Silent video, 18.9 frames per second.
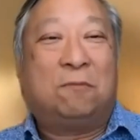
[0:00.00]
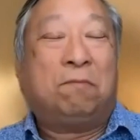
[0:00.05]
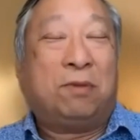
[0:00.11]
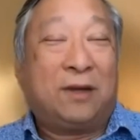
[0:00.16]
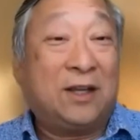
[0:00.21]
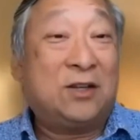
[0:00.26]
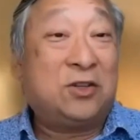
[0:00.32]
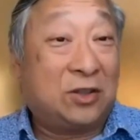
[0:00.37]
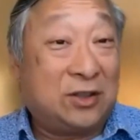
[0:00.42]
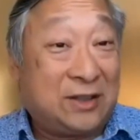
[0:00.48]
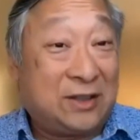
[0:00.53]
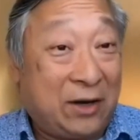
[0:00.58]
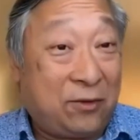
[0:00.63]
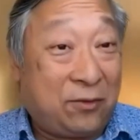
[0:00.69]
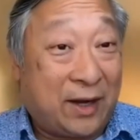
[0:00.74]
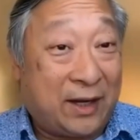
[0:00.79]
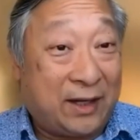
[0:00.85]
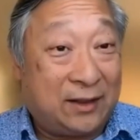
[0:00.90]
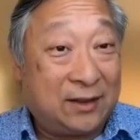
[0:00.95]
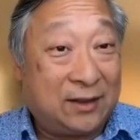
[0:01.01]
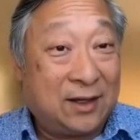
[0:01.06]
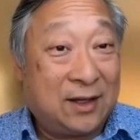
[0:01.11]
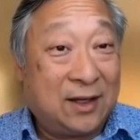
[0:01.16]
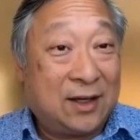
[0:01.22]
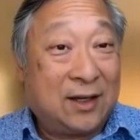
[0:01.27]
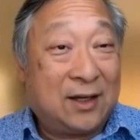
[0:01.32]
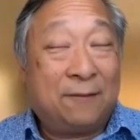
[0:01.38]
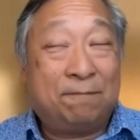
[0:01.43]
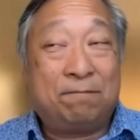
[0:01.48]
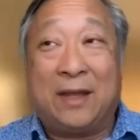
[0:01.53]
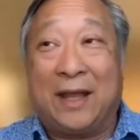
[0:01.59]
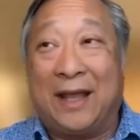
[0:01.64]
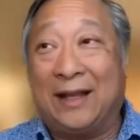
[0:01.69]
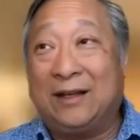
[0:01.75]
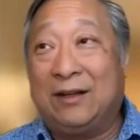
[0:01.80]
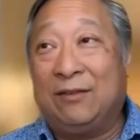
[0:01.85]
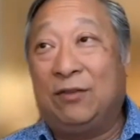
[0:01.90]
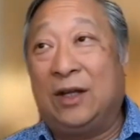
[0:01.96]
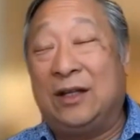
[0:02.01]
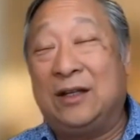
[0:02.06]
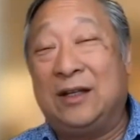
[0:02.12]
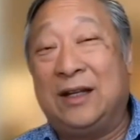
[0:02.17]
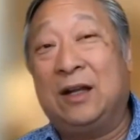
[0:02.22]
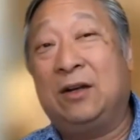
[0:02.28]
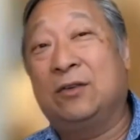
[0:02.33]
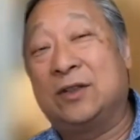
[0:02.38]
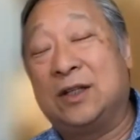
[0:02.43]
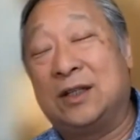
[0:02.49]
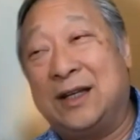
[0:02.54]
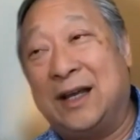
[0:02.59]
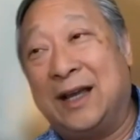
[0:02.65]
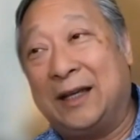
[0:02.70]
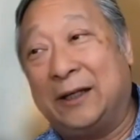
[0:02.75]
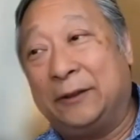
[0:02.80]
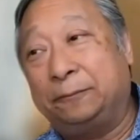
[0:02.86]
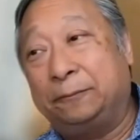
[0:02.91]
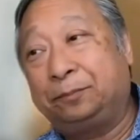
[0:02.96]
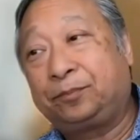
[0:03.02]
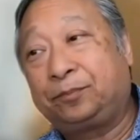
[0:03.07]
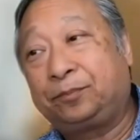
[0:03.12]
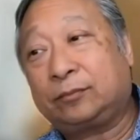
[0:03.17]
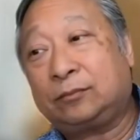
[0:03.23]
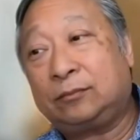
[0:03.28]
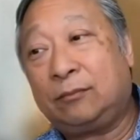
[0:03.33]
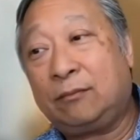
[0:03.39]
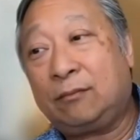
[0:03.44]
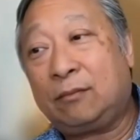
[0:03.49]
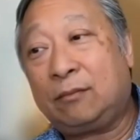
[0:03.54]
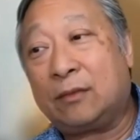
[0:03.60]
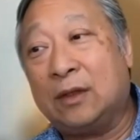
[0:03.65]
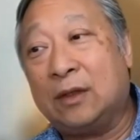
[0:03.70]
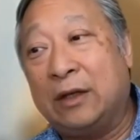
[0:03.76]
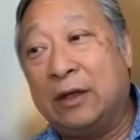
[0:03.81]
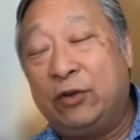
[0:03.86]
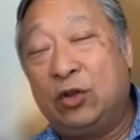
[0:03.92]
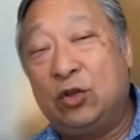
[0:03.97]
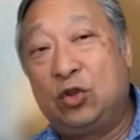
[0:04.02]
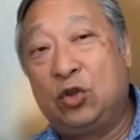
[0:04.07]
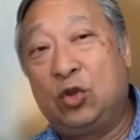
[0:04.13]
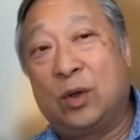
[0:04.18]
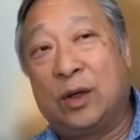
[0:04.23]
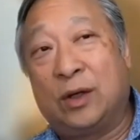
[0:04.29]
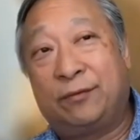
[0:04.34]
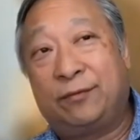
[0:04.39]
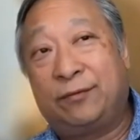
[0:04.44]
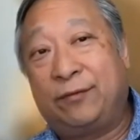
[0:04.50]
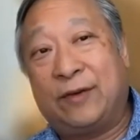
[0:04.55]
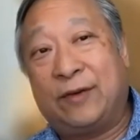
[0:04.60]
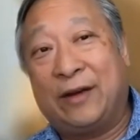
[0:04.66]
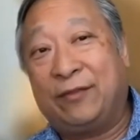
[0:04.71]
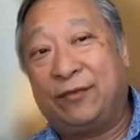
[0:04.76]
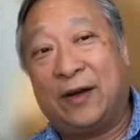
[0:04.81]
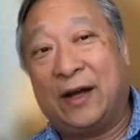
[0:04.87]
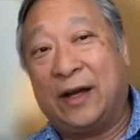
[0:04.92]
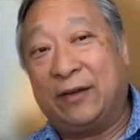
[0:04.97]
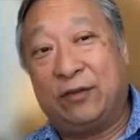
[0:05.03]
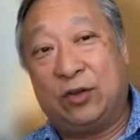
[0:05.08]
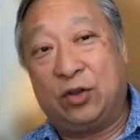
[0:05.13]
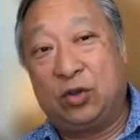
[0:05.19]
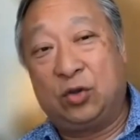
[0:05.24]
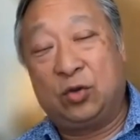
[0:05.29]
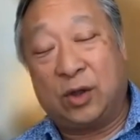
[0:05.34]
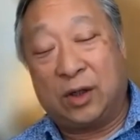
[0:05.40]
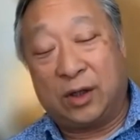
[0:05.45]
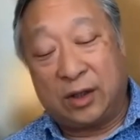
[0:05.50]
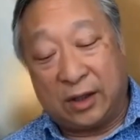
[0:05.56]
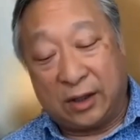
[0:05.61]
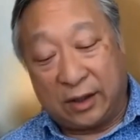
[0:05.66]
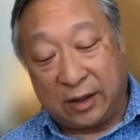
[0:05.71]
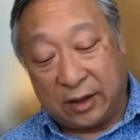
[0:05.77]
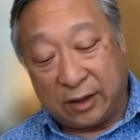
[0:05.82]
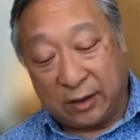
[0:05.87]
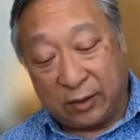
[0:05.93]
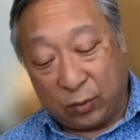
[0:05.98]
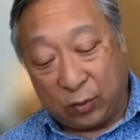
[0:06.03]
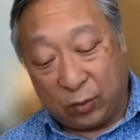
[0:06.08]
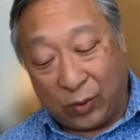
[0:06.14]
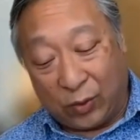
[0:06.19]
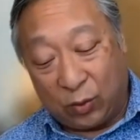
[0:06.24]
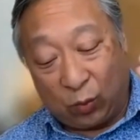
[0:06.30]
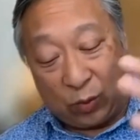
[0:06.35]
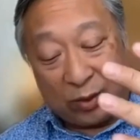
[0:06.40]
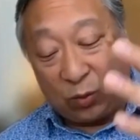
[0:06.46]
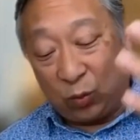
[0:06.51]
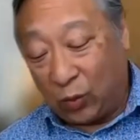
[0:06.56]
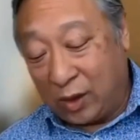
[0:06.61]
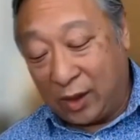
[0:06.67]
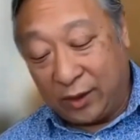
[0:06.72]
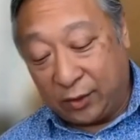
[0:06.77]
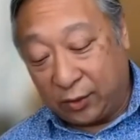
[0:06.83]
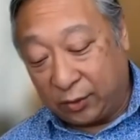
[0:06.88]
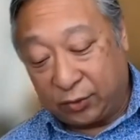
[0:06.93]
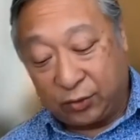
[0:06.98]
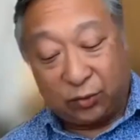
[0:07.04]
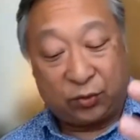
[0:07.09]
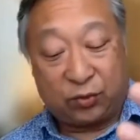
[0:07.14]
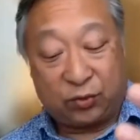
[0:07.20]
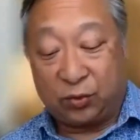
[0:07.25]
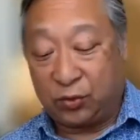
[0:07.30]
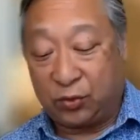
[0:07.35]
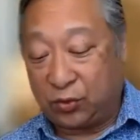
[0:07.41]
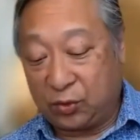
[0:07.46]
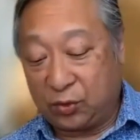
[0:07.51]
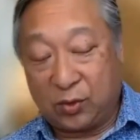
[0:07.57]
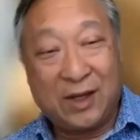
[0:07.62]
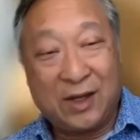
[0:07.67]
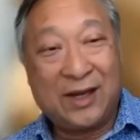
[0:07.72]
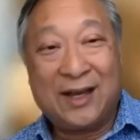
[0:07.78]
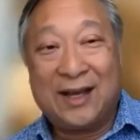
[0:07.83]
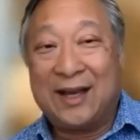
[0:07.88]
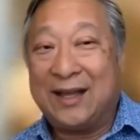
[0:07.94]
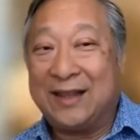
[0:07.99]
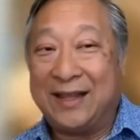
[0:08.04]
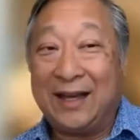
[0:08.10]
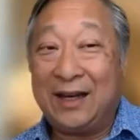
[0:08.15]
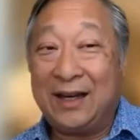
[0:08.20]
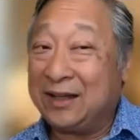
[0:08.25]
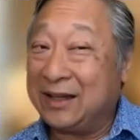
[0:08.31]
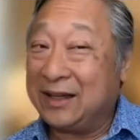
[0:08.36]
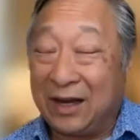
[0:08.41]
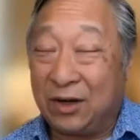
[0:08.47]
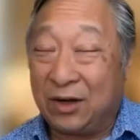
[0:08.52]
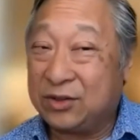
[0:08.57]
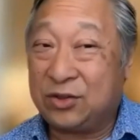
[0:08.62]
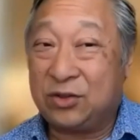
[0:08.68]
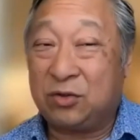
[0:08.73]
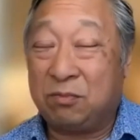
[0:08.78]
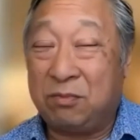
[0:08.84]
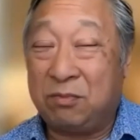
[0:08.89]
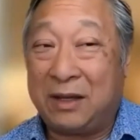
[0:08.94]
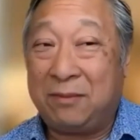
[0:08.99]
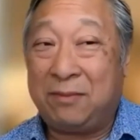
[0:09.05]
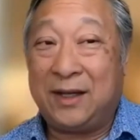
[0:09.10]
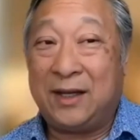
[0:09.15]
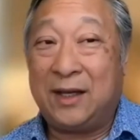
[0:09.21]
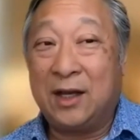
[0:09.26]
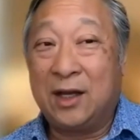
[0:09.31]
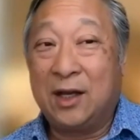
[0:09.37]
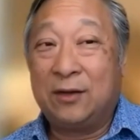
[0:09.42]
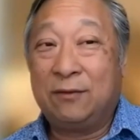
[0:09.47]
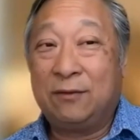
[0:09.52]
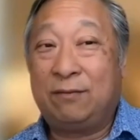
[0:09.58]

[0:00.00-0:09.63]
to begin your day right. And if in the end of the day, if you do a 5-5, if you do a 1-1-1 or 2-2-2, that accounts to maybe